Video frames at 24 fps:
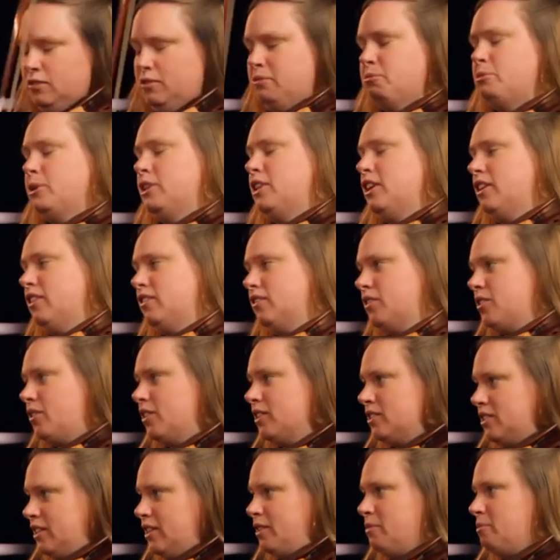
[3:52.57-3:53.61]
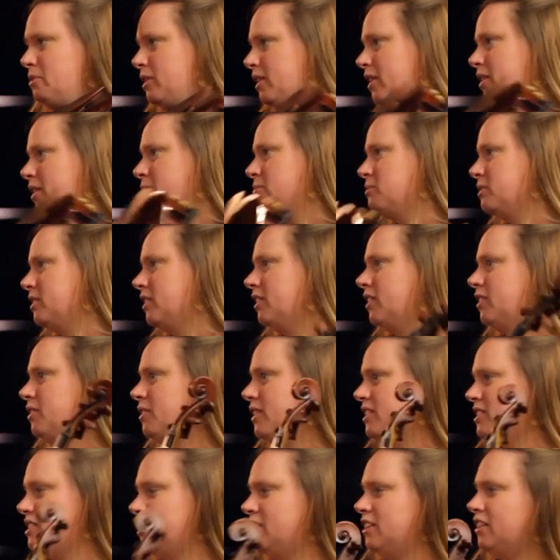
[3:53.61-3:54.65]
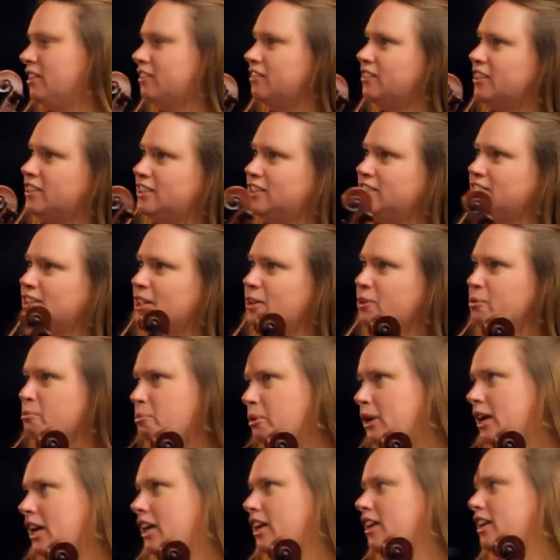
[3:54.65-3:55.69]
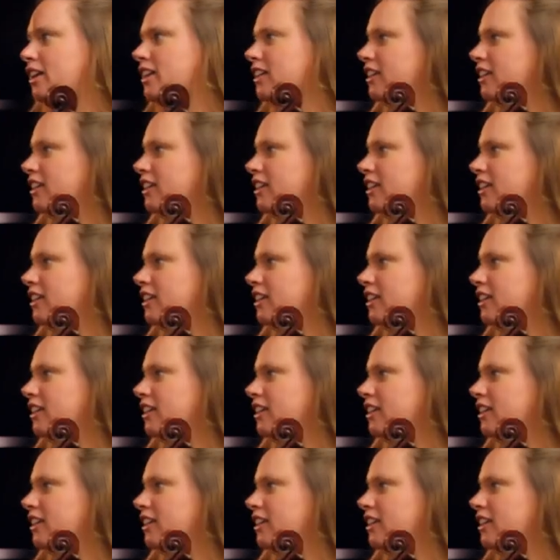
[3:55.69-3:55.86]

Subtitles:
But then, of course, then it becomes a question of, does it sound pretty?